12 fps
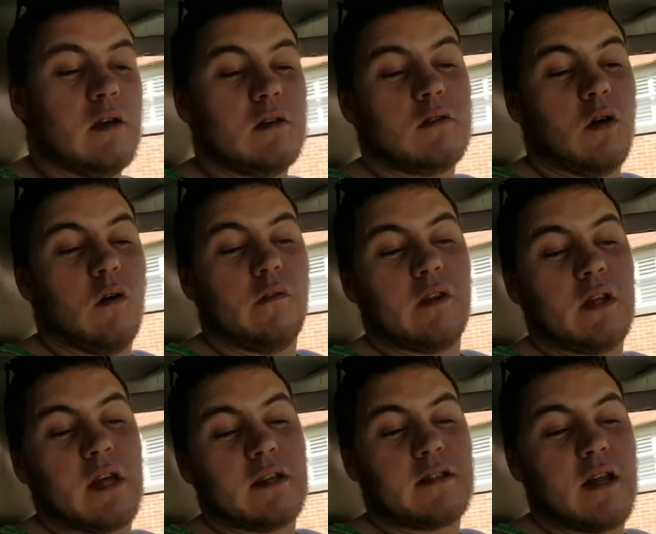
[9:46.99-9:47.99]
So hopefully
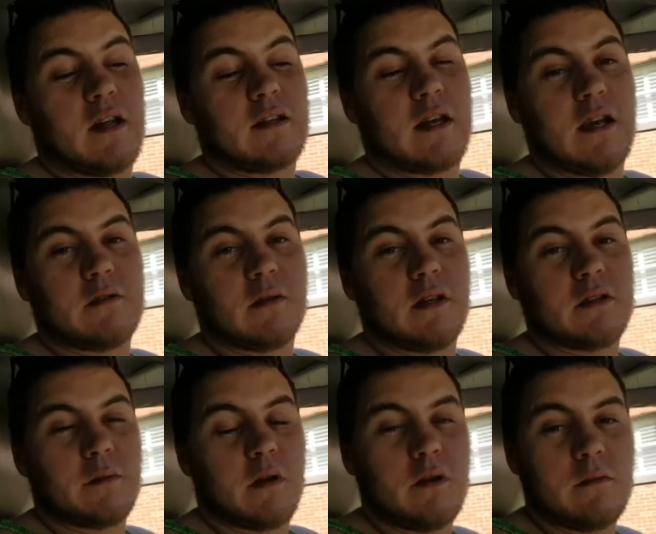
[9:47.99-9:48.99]
that's not the case with
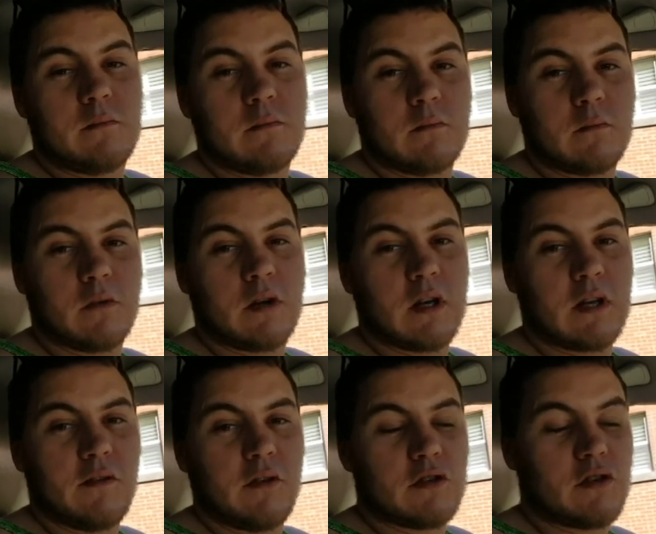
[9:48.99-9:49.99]
this one. We're going to
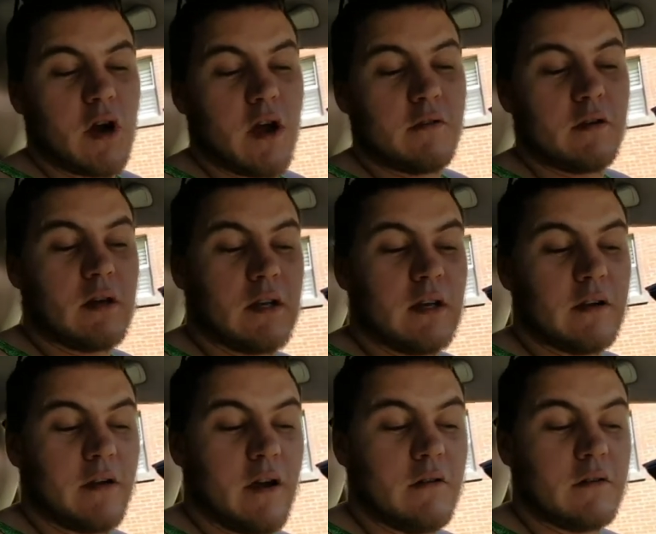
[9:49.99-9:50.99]
give her a try. We're going to get
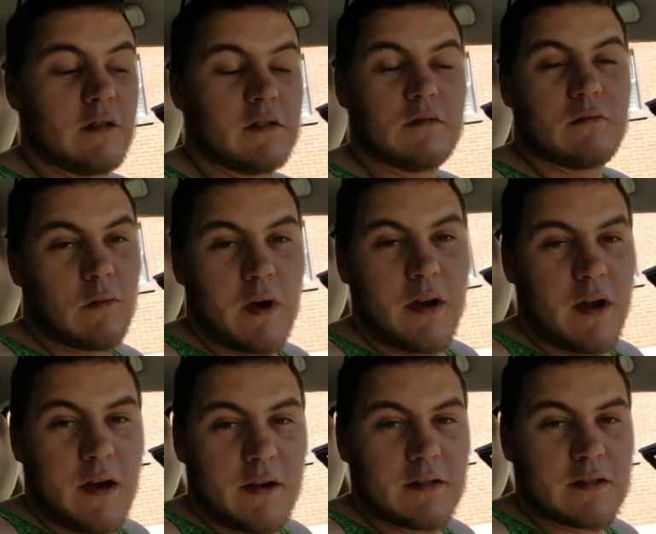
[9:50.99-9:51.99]
her out because why
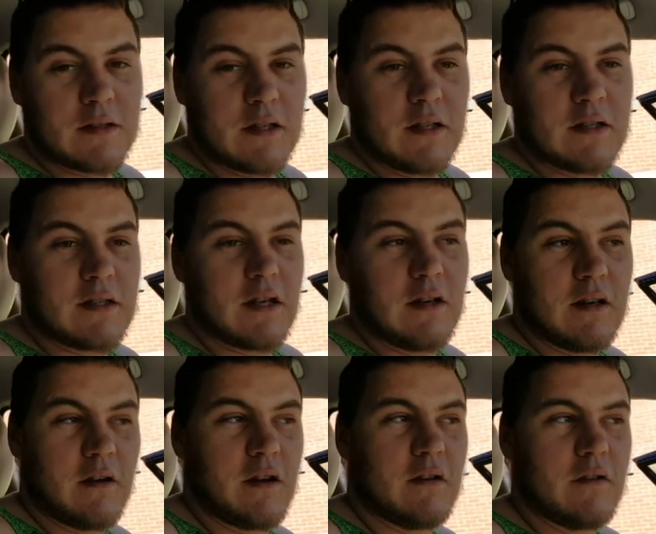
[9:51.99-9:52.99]
not? It doesn't need to stay in
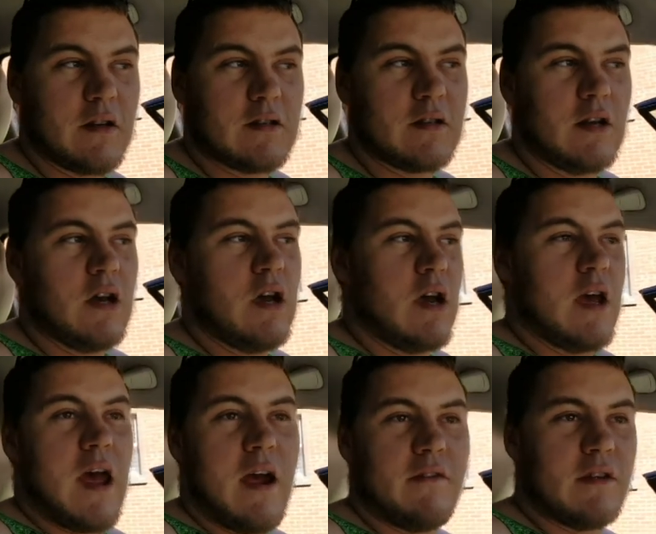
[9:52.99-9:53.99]
here anyways.
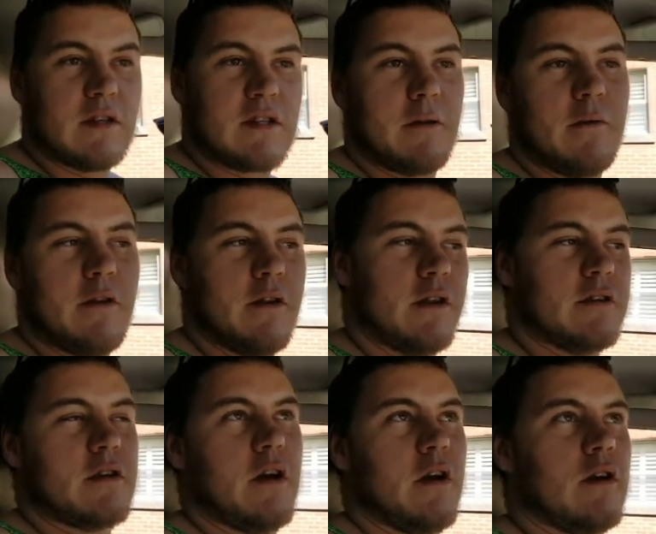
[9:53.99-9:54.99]
Everything's coming out of
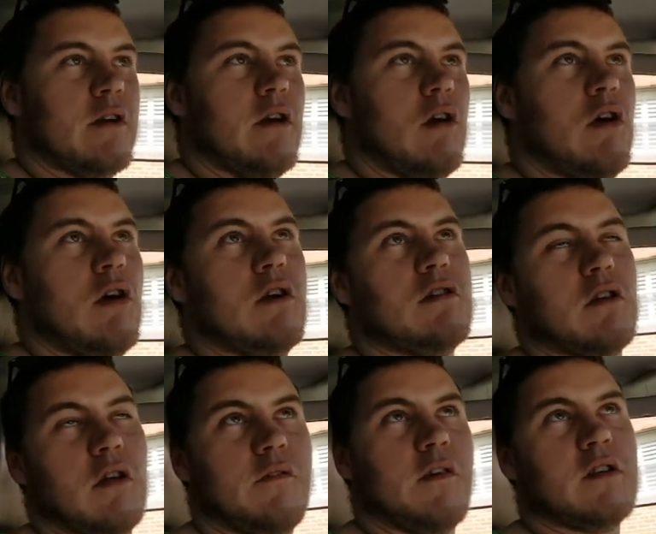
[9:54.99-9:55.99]
this car.
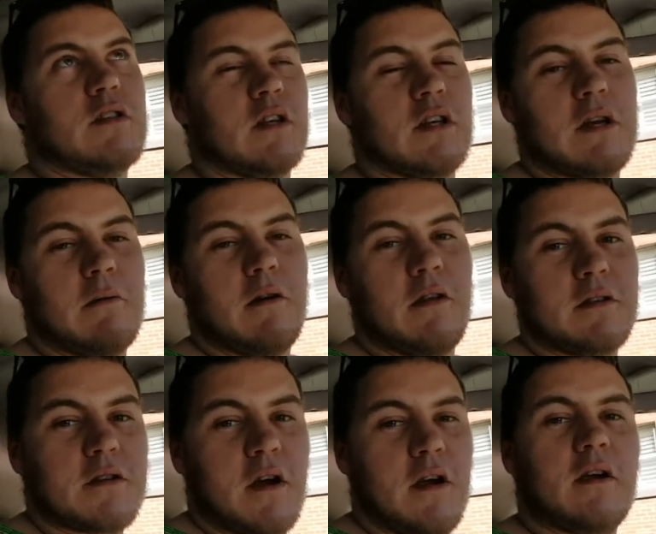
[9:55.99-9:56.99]
So the first thing to come out of
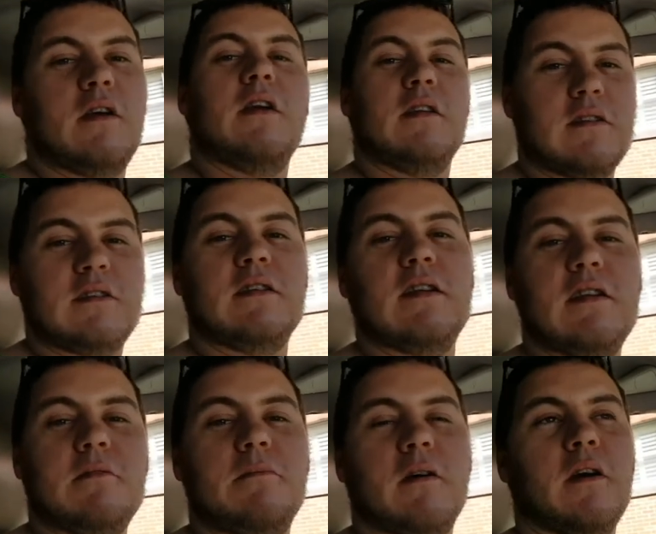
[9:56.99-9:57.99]
this car is the
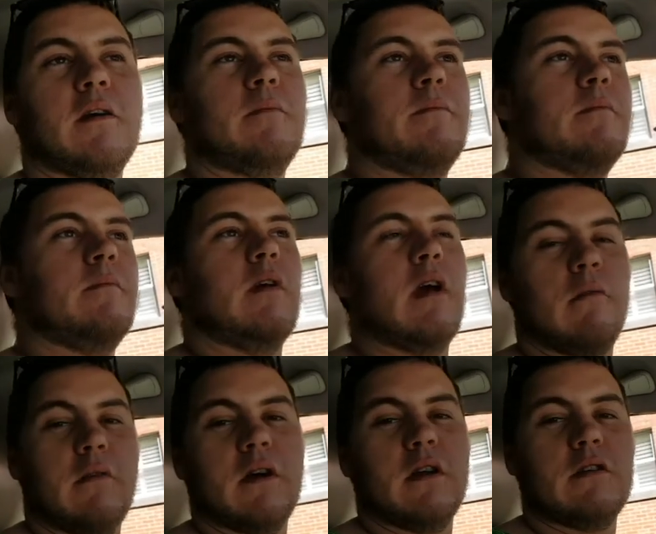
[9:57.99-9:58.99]
CD player.
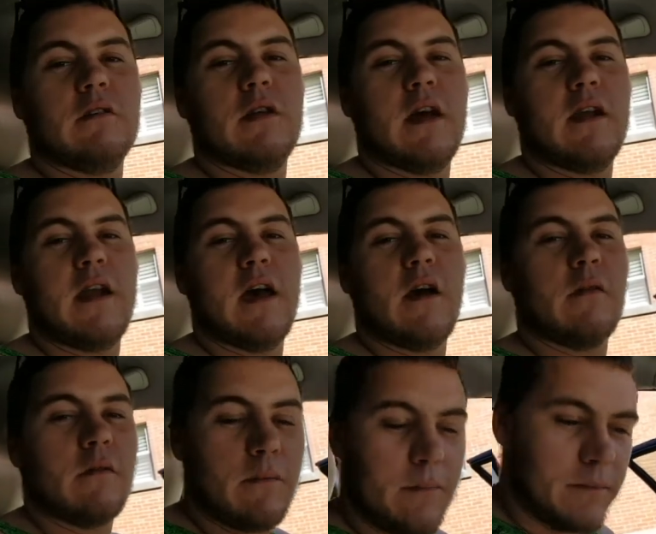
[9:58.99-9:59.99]
And we're going to do that now.